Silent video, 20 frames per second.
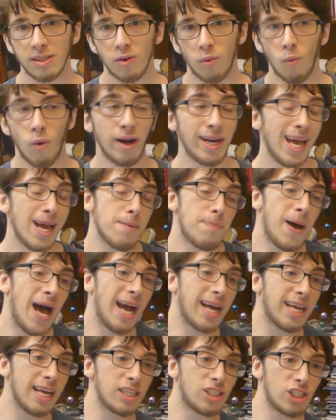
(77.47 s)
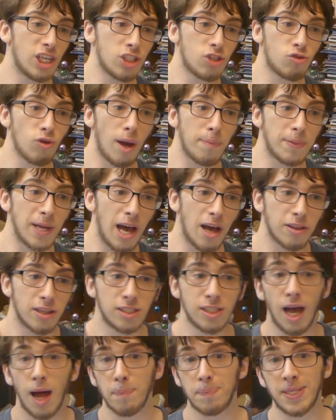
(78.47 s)
One-hand backhand just dropped out of the
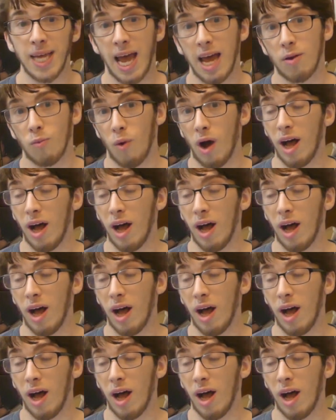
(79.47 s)
top 10.